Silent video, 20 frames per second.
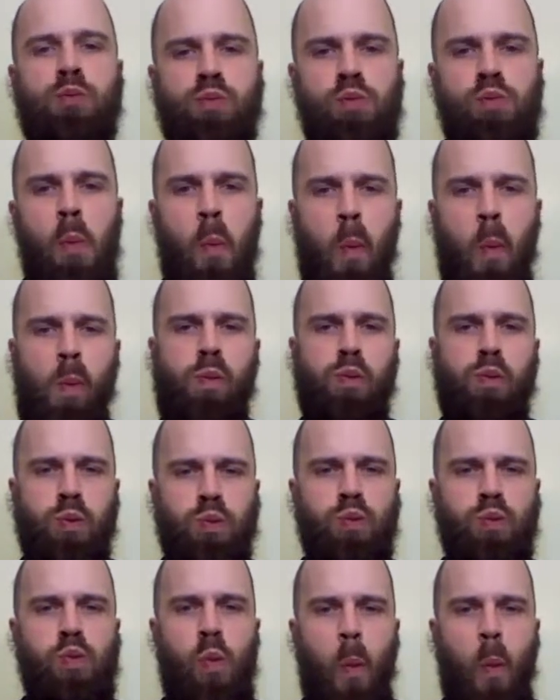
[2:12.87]
Oh,
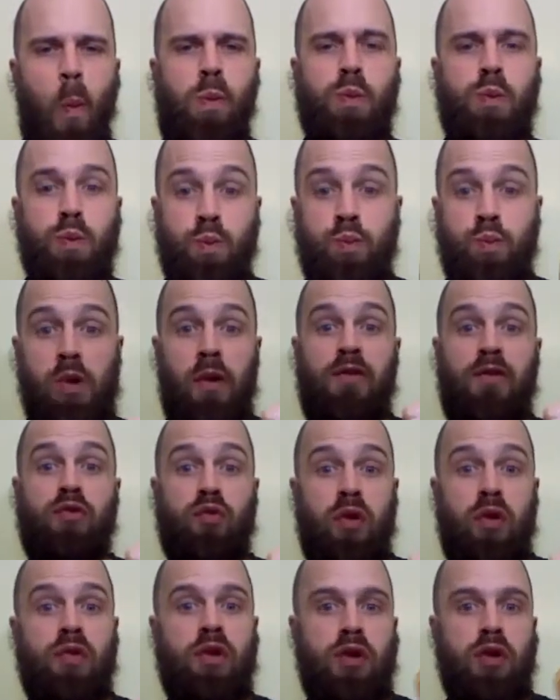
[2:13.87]

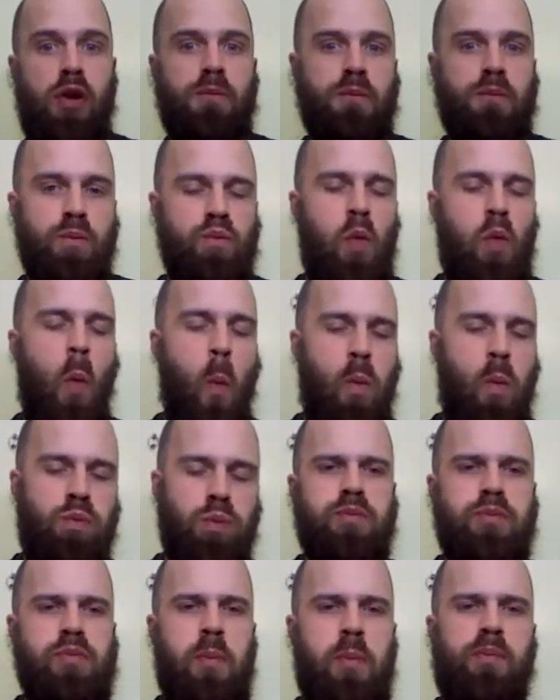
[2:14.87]
really good.
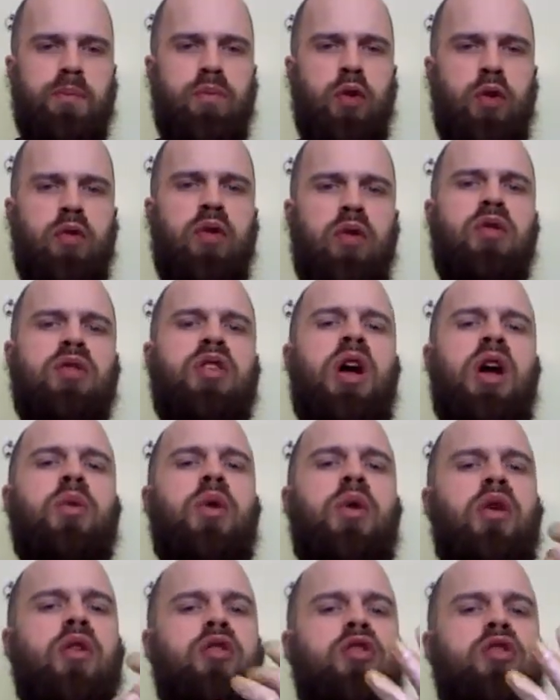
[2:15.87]
Really thick
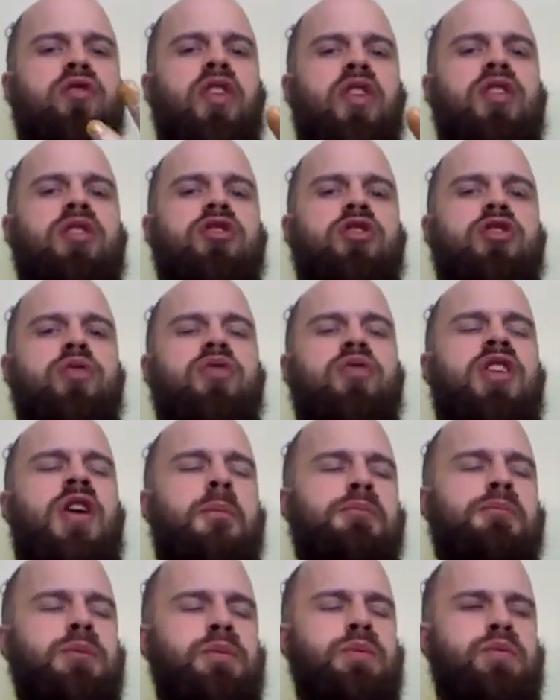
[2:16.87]
walled, very juicy,
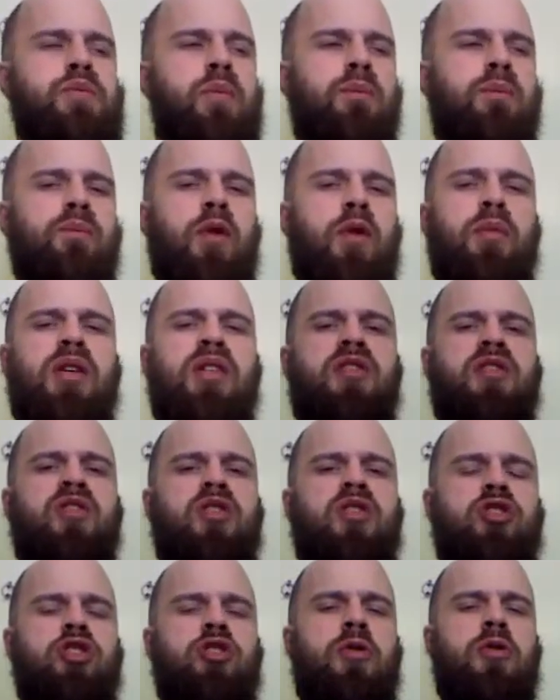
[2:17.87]
easy
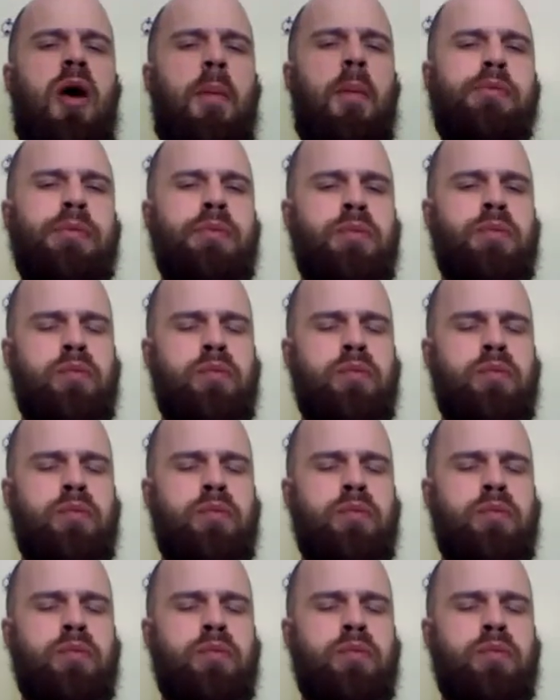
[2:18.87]
to chew up.